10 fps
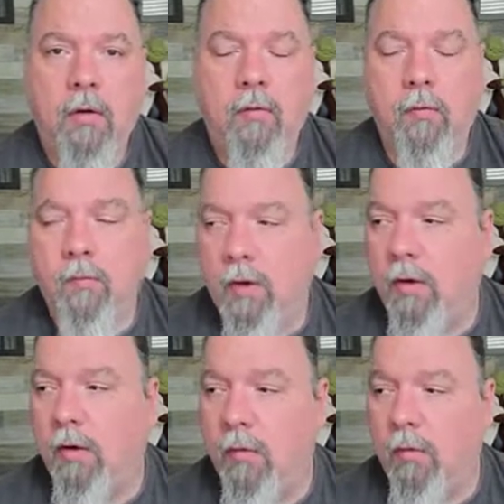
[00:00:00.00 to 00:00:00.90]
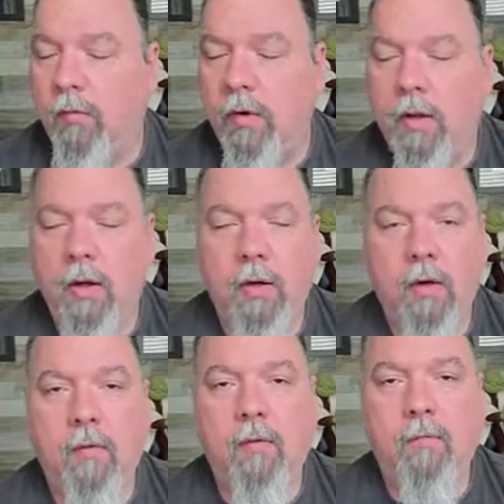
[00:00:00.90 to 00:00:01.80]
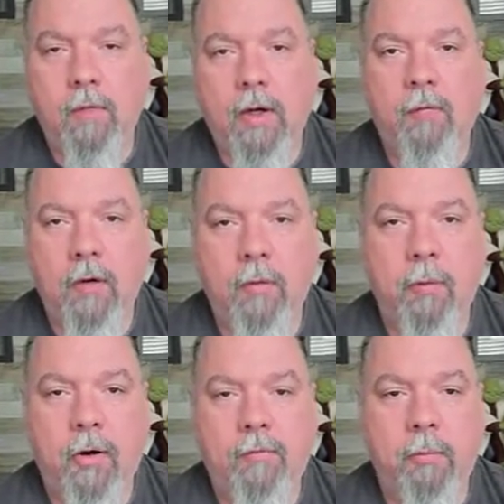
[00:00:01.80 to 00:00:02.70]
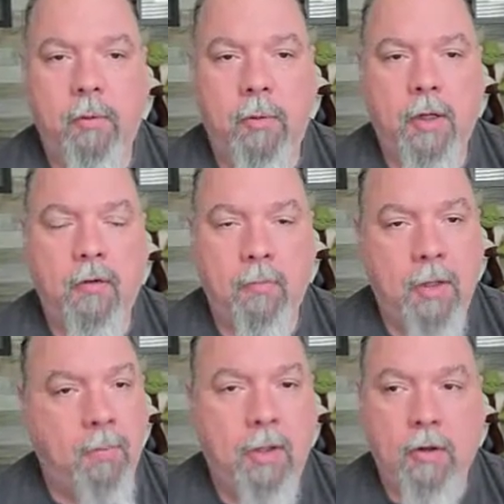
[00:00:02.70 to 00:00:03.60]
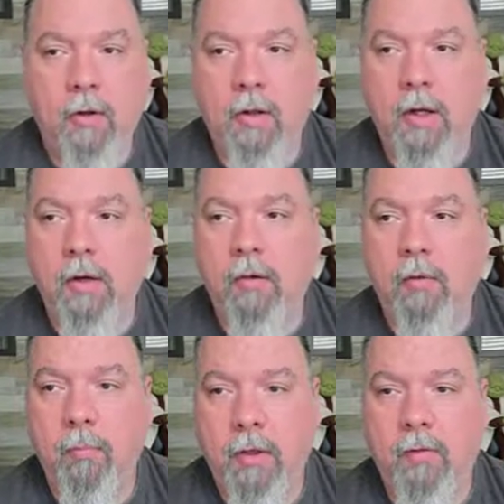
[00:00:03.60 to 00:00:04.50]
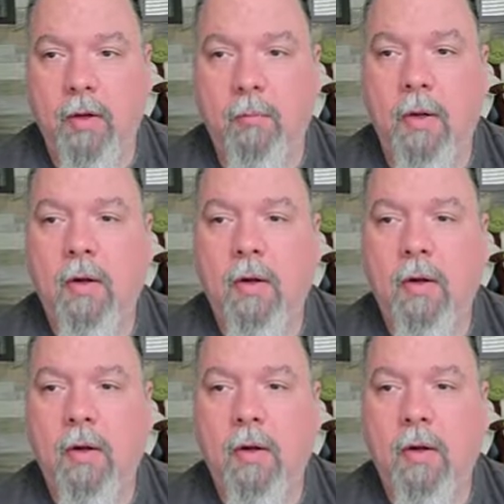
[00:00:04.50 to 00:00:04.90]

So selling a course online is a very, very profitable way to make money online, big time.